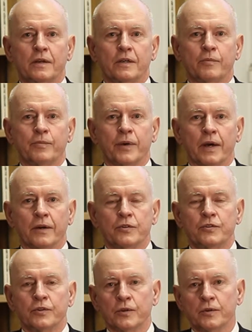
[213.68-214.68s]

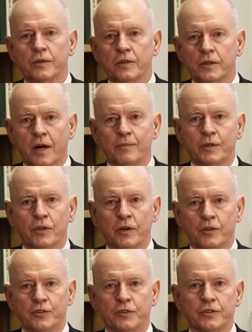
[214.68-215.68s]
compared to common
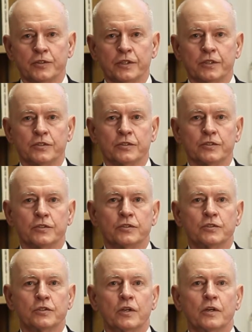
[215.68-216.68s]
law
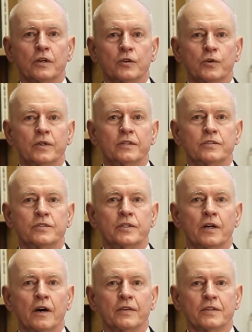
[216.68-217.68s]
jurisdictions. You can
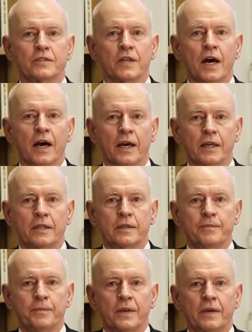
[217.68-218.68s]
see on the slide
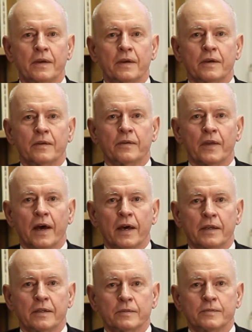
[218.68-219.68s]

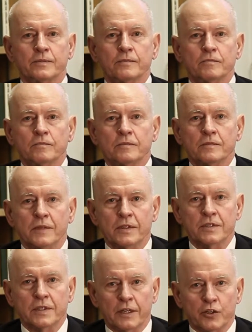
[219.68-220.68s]
that,
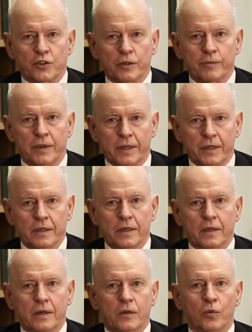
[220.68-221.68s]
let's take Germany,
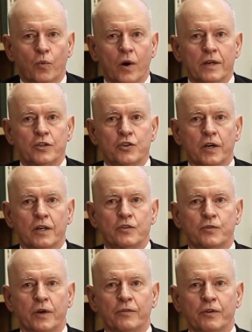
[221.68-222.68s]
one judge
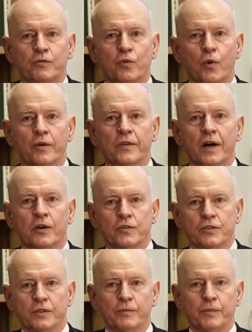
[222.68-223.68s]
for every
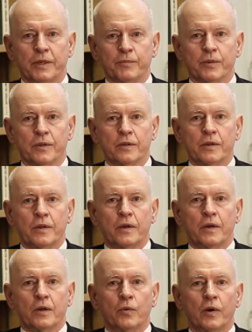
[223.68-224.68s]
4,000 people,
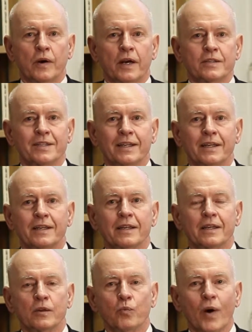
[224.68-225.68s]
whereas in
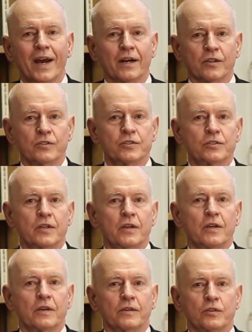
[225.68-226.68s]
England and Wales,
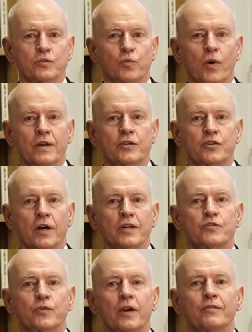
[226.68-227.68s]
there's one
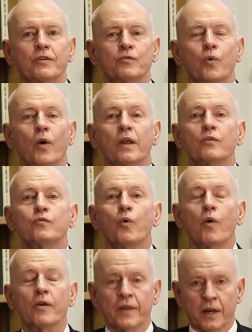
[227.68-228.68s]
judge for every
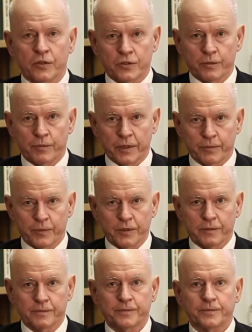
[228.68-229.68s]
44,000
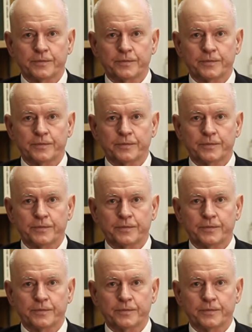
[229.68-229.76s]
people.